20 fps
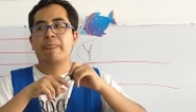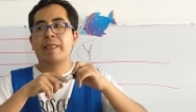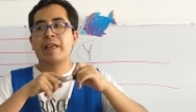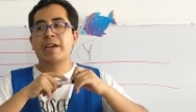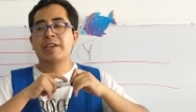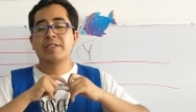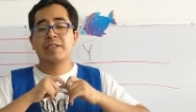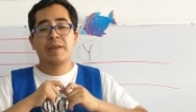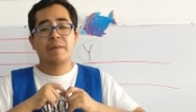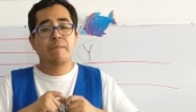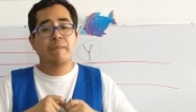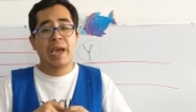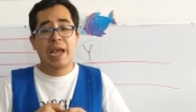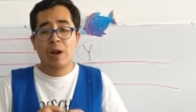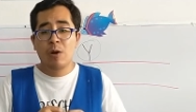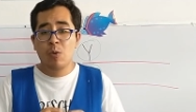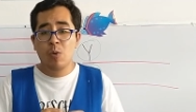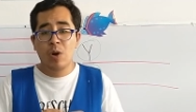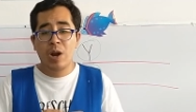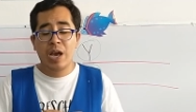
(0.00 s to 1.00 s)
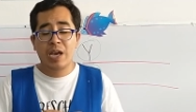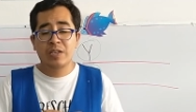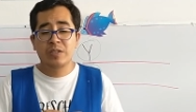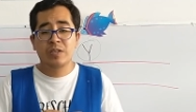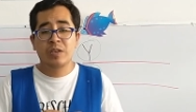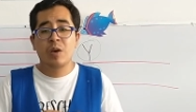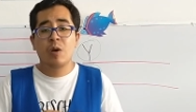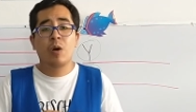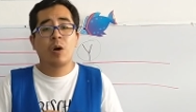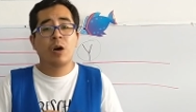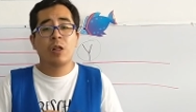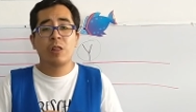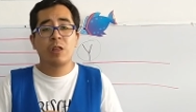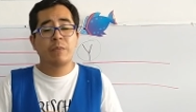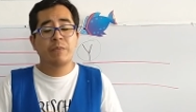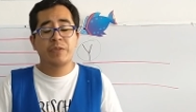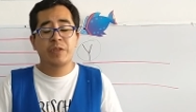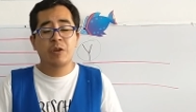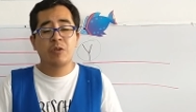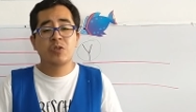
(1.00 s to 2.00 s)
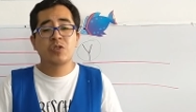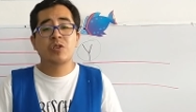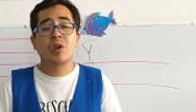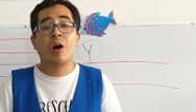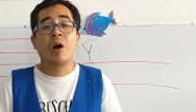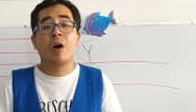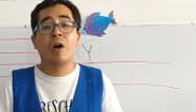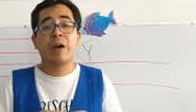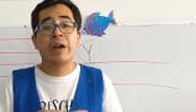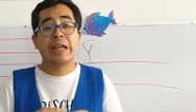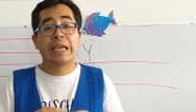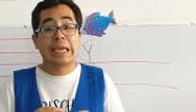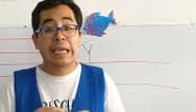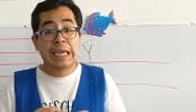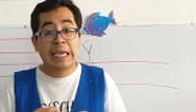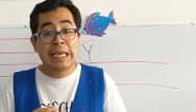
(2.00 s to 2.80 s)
las libélulas. All of those are